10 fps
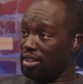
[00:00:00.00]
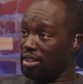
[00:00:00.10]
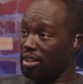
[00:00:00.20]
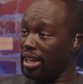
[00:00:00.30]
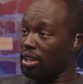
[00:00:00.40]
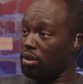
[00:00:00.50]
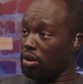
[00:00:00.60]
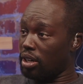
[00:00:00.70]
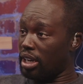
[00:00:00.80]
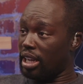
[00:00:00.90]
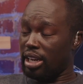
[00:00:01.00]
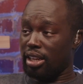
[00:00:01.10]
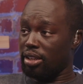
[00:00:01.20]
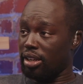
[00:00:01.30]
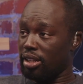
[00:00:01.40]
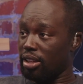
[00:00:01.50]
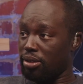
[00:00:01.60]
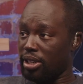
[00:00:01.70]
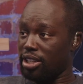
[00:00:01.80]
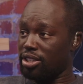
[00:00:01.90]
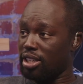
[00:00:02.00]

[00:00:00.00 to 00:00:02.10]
Like, or in another location?